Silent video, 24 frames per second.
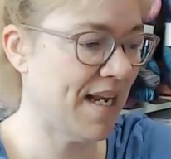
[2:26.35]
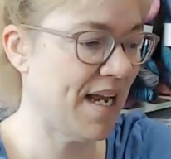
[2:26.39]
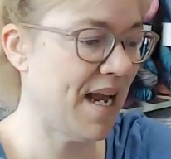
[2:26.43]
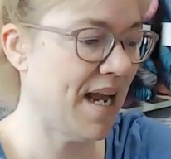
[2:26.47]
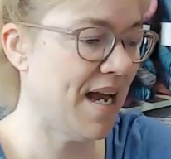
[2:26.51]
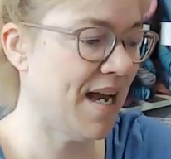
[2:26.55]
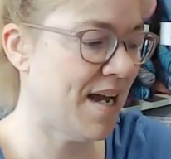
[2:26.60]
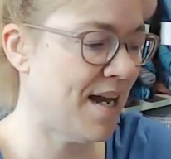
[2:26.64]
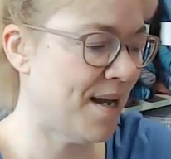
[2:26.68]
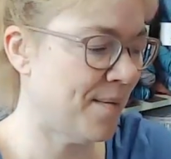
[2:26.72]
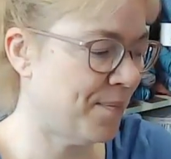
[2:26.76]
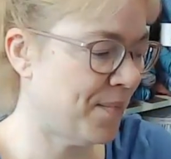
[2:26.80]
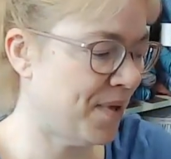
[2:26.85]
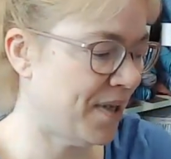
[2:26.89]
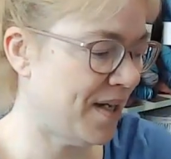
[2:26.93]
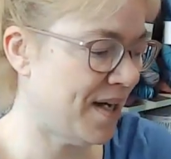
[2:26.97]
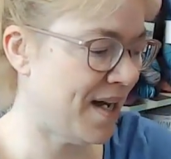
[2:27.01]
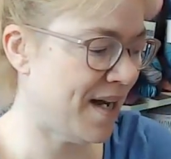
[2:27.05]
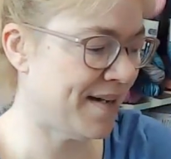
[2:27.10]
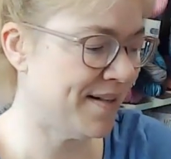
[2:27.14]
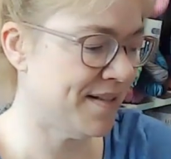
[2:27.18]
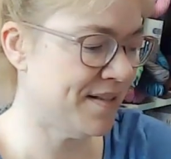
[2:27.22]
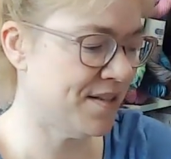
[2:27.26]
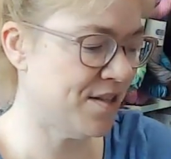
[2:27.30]
Um,
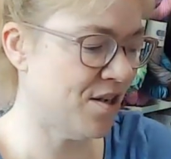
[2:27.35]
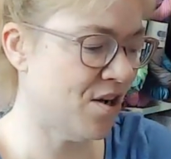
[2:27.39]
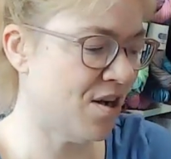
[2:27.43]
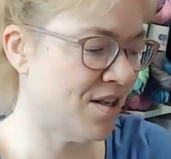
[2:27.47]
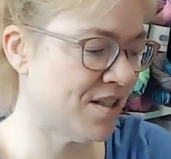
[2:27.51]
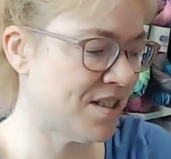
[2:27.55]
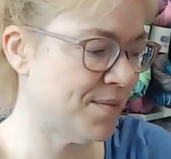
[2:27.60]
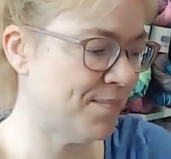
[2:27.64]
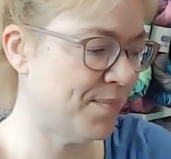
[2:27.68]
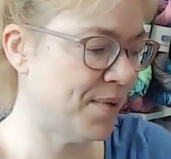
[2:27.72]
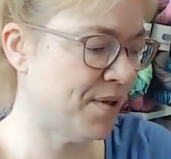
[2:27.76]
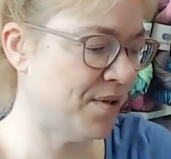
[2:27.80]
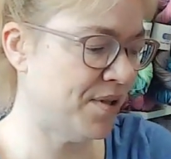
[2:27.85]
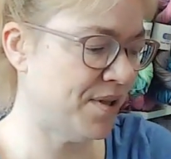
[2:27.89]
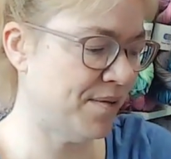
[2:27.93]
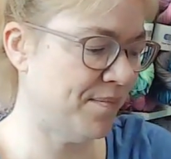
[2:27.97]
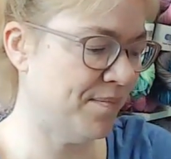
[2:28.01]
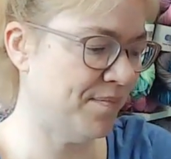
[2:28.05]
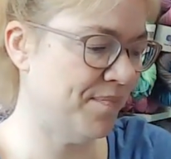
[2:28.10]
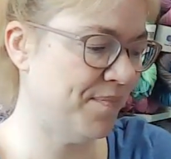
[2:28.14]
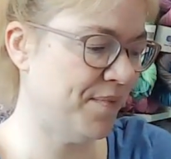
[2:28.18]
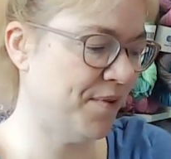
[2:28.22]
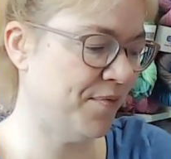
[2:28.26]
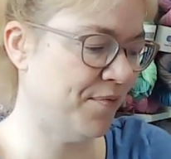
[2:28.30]
I talked about it
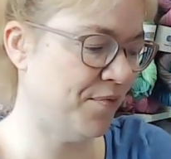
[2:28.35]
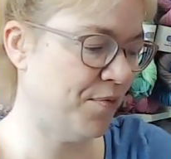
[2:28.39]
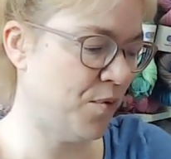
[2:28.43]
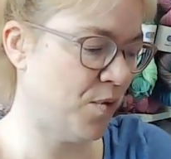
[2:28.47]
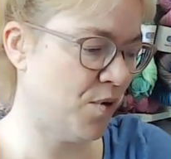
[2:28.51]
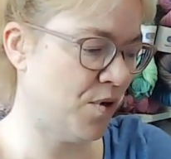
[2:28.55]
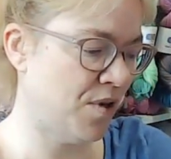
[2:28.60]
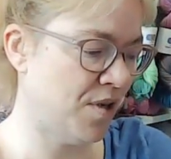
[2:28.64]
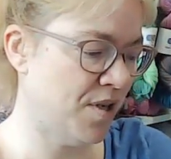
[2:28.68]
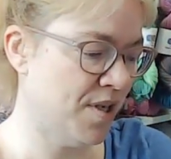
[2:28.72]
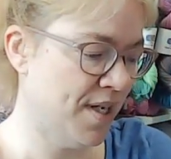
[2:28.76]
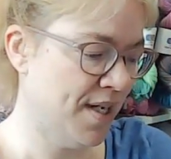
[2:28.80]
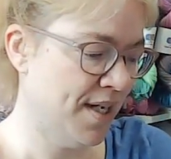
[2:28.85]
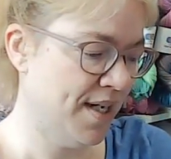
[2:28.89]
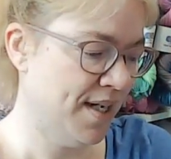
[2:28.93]
before.